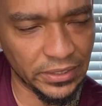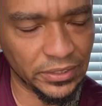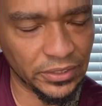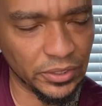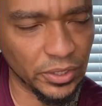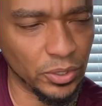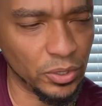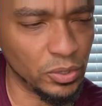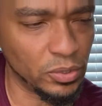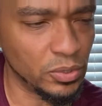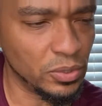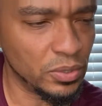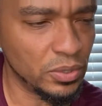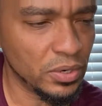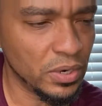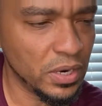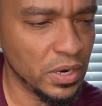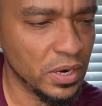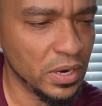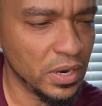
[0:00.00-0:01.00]
So
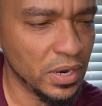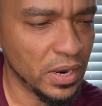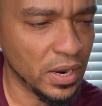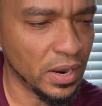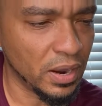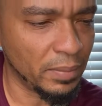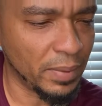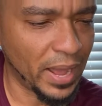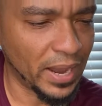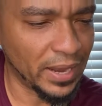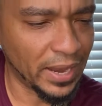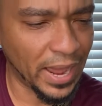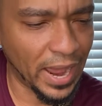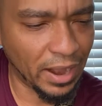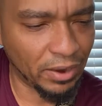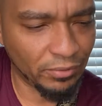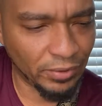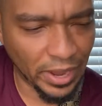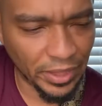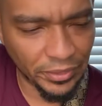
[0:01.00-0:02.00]

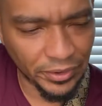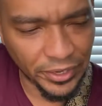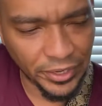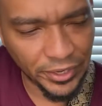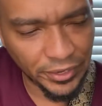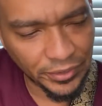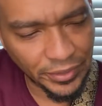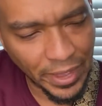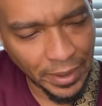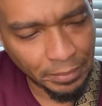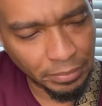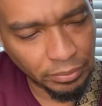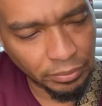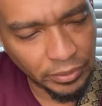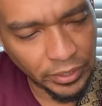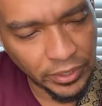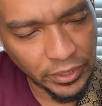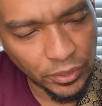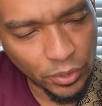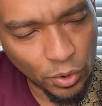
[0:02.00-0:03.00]
I rather hear that
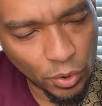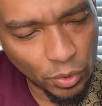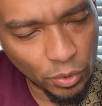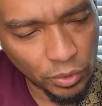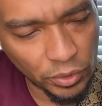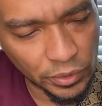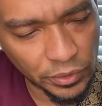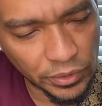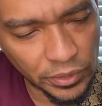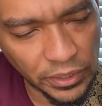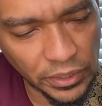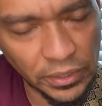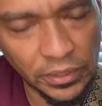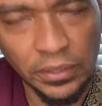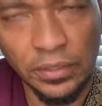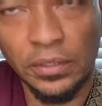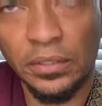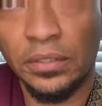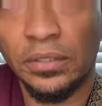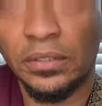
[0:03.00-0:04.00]
pretty chord
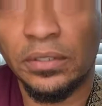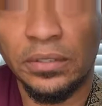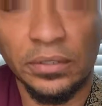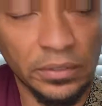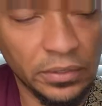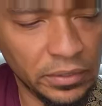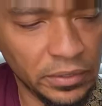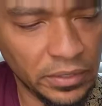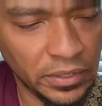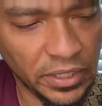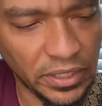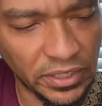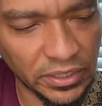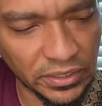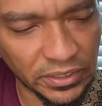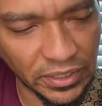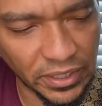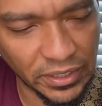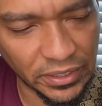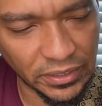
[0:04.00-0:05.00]
than
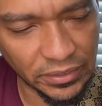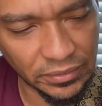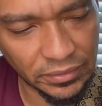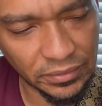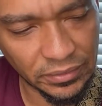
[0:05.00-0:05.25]
instead of,